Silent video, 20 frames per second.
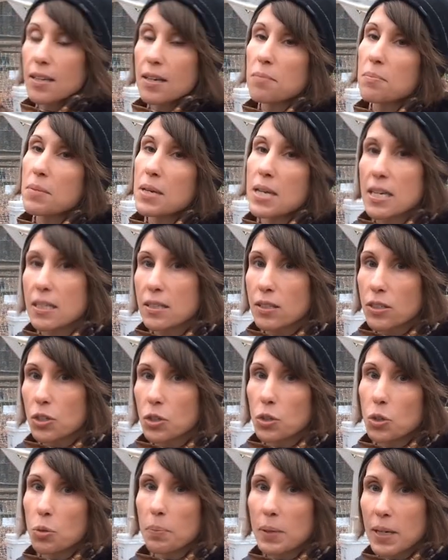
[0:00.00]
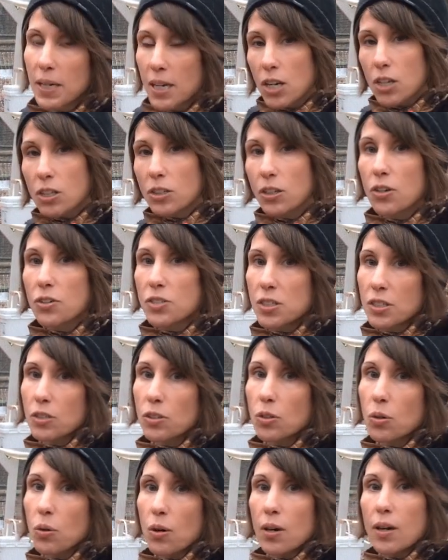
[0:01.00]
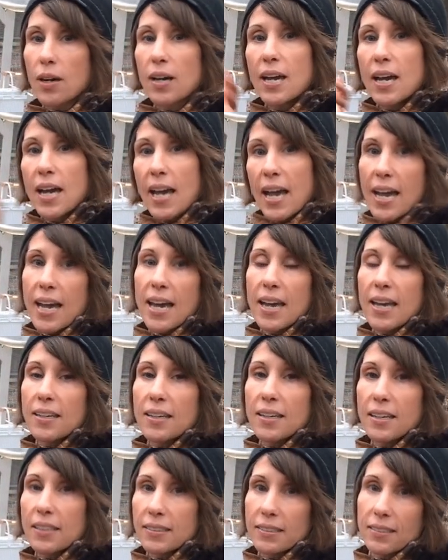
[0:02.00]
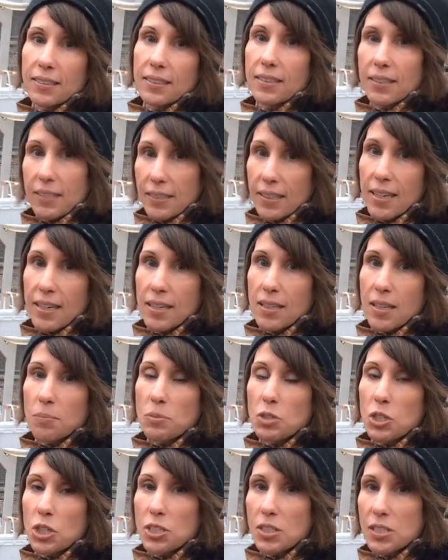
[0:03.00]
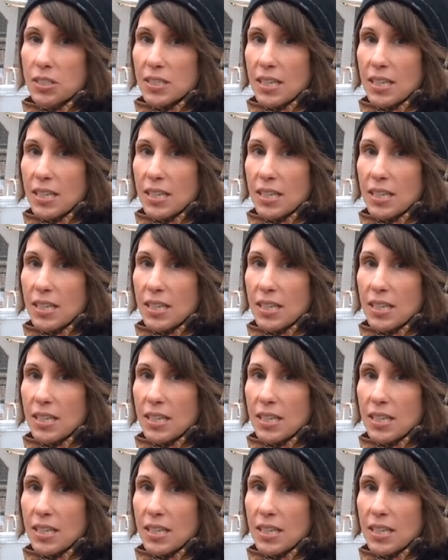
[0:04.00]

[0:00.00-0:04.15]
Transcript: them in the coop, closing the door, and letting them just